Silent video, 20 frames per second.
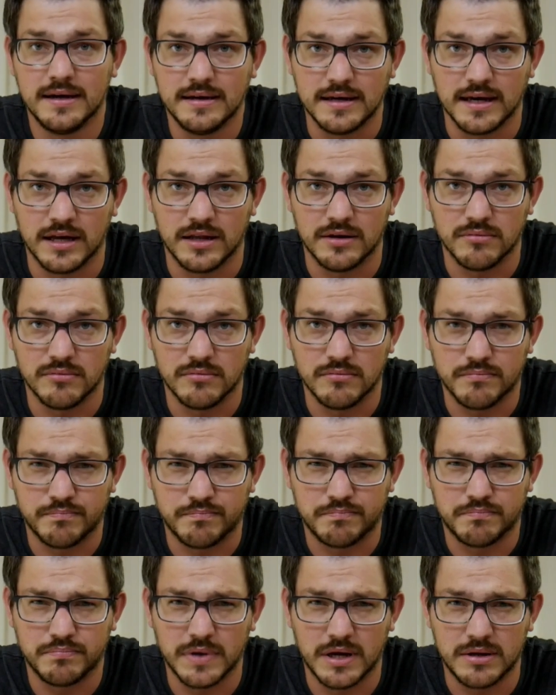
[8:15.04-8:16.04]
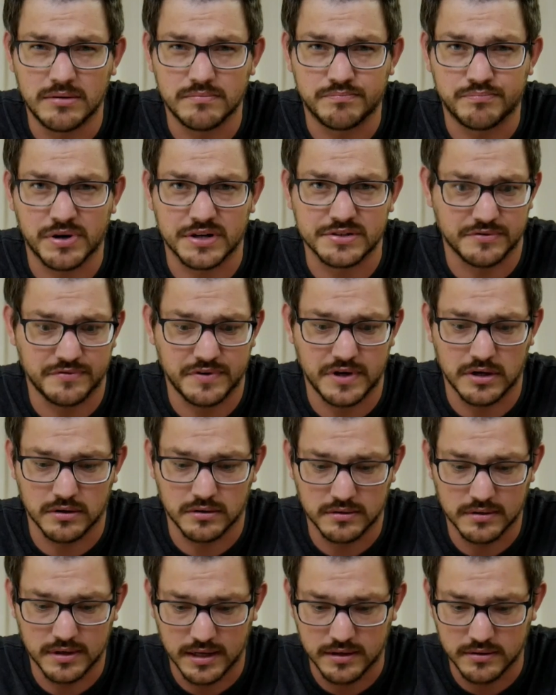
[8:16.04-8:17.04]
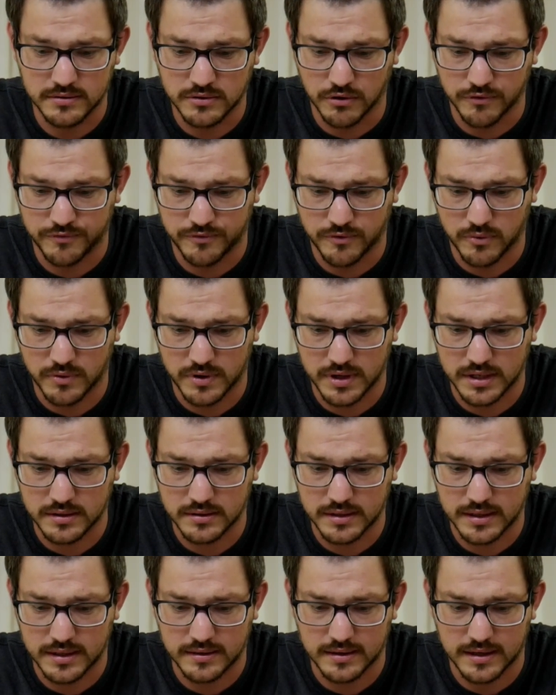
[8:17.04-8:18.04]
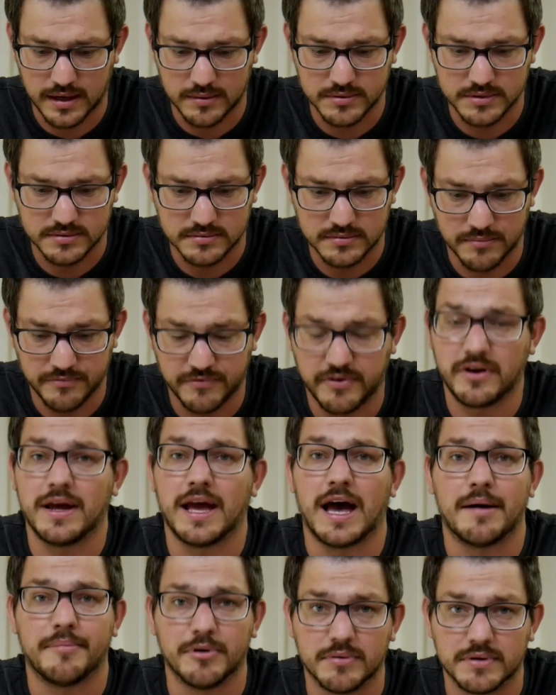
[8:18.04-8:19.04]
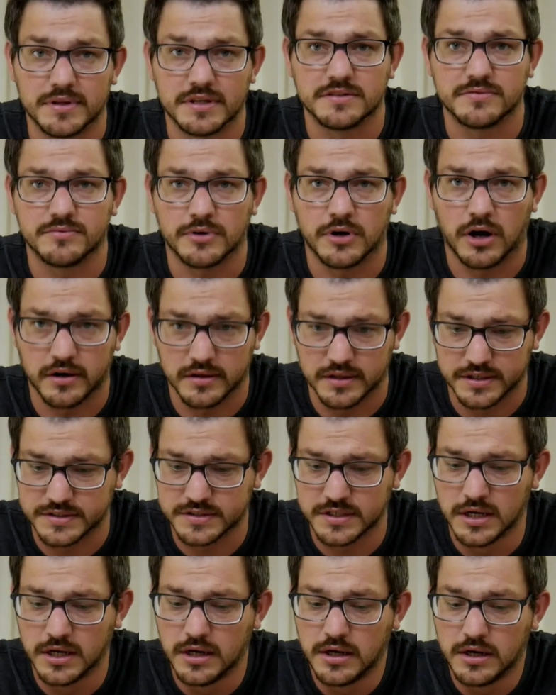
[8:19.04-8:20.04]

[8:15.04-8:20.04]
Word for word: and and persevere and go forward and, and I was I'm very happy with this regardless.